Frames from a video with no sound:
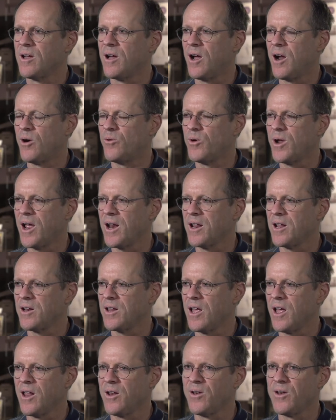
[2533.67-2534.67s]
ran it,
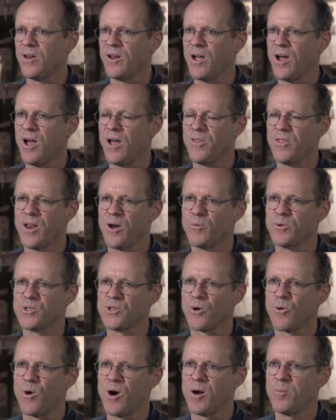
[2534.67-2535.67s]
and then it was
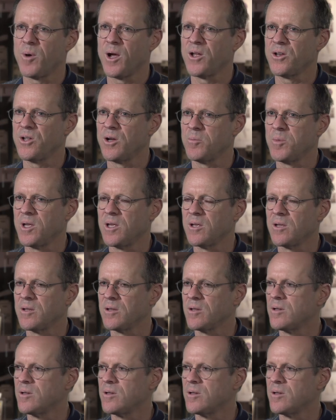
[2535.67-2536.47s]
acquired by Adobe.